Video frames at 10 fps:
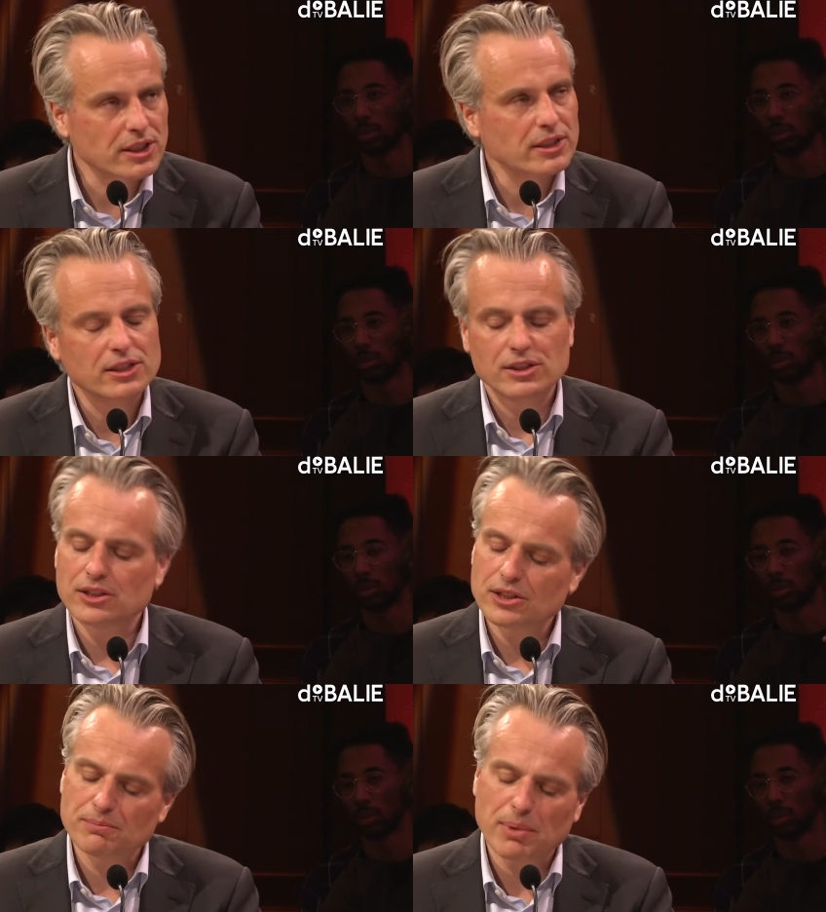Speaker 1: that
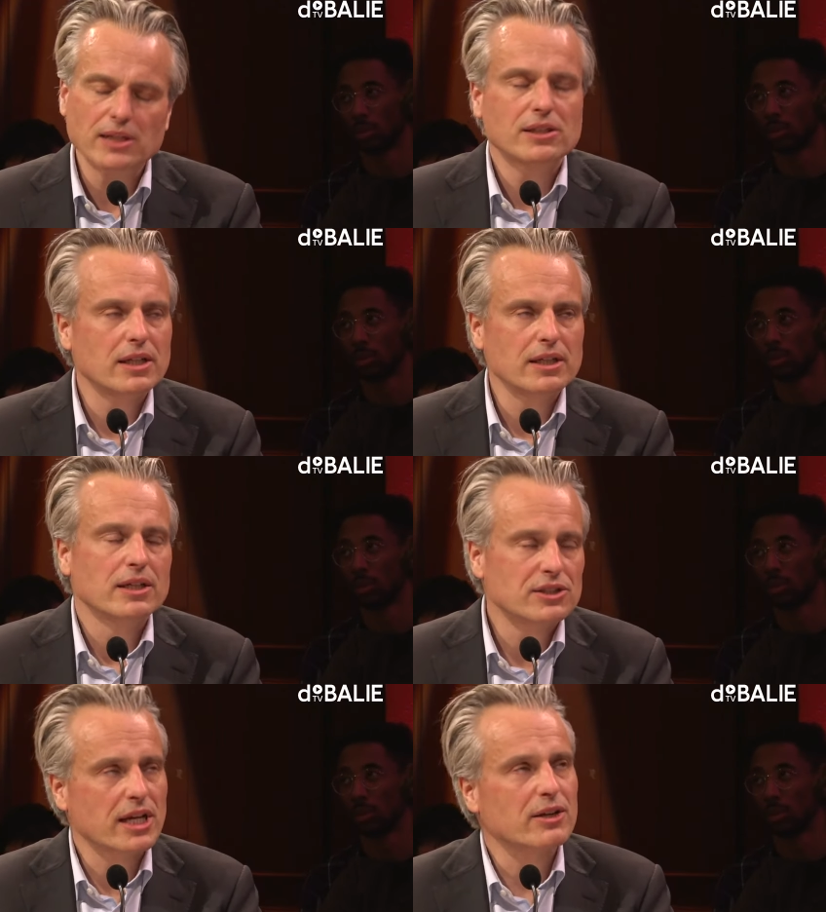this is basically
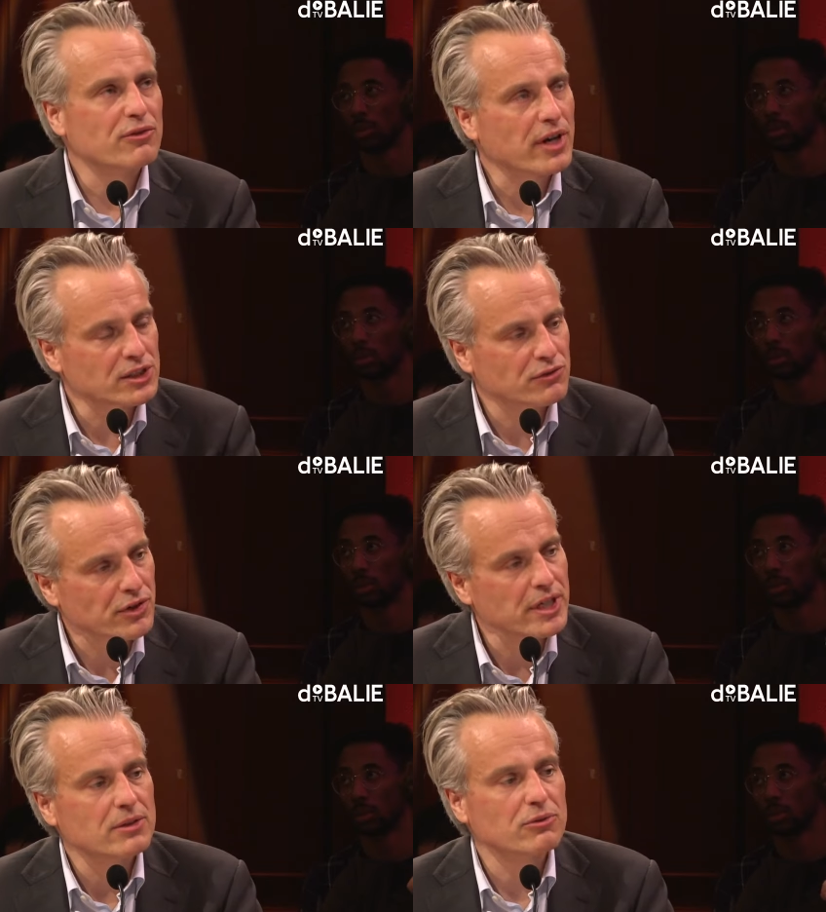sacrifice
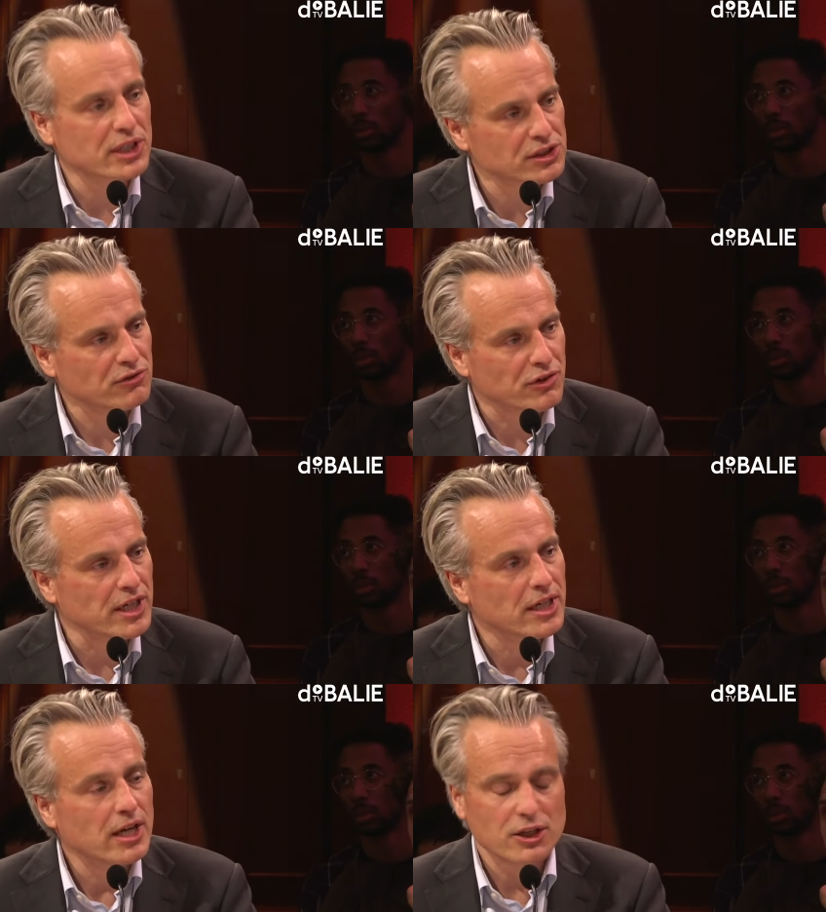free, risk
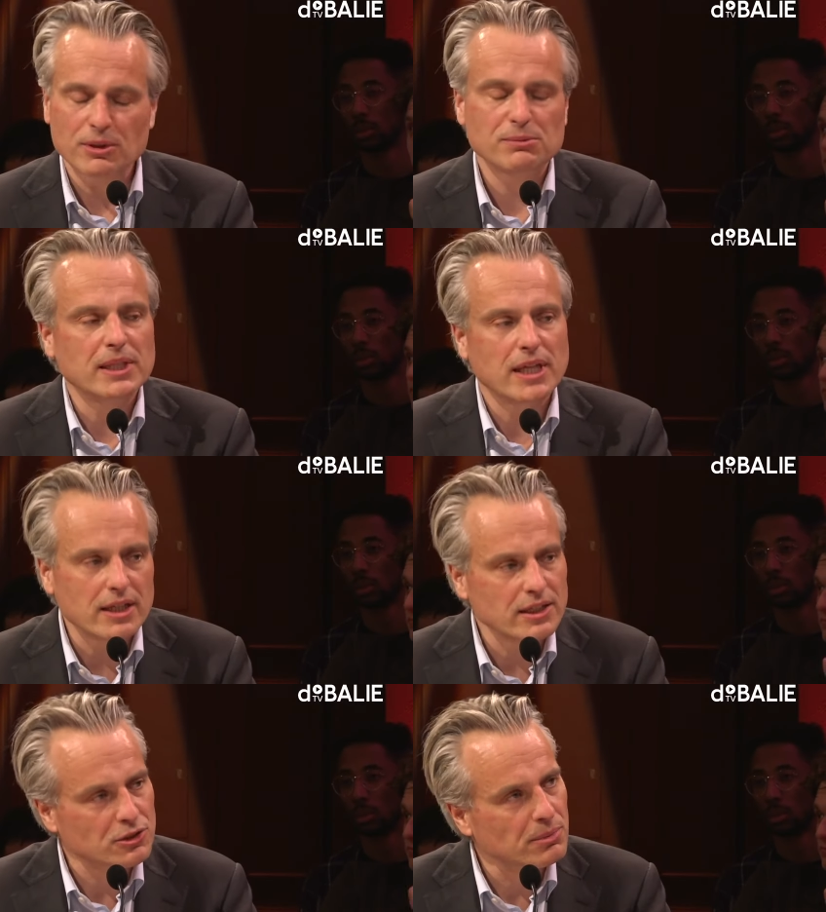free. You must be an
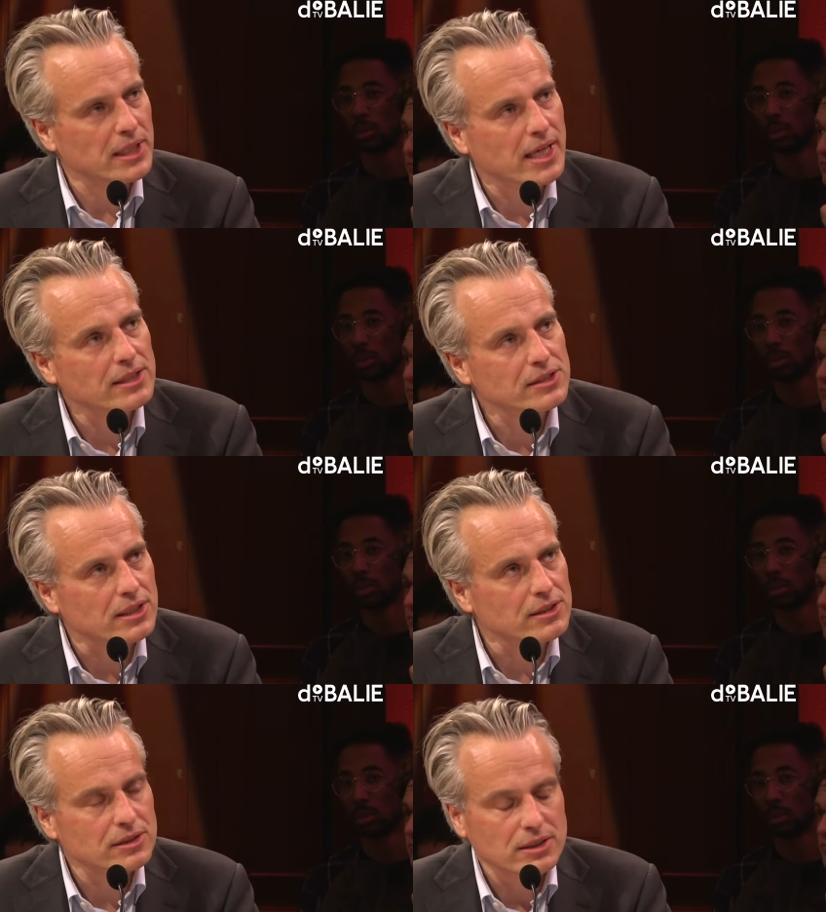idiot to be against
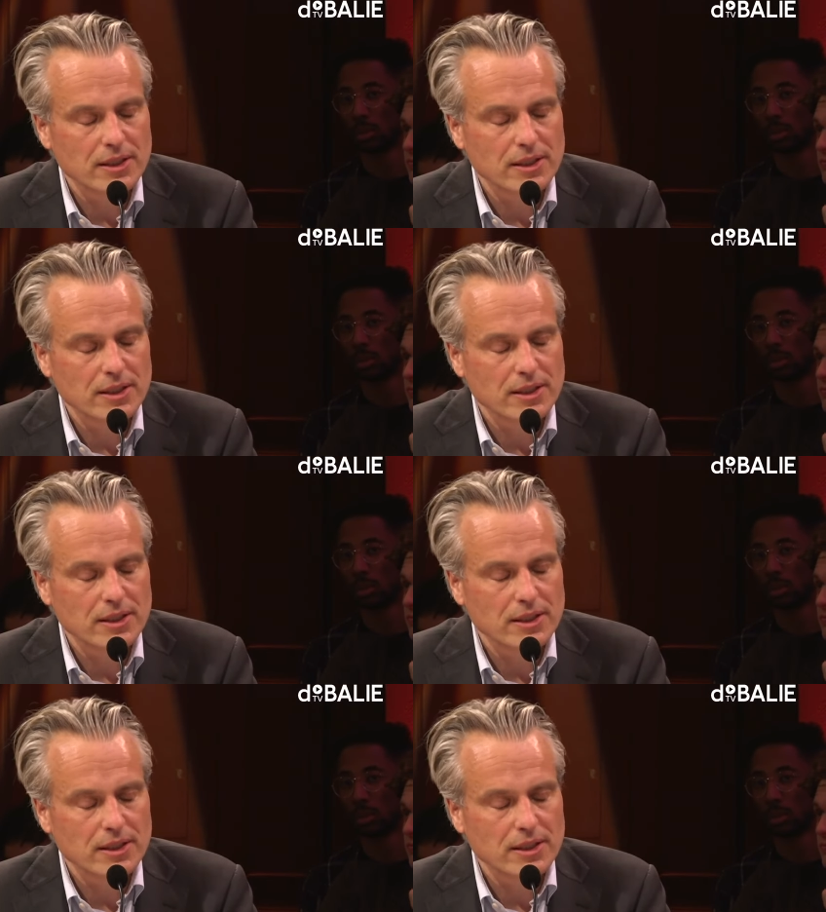this.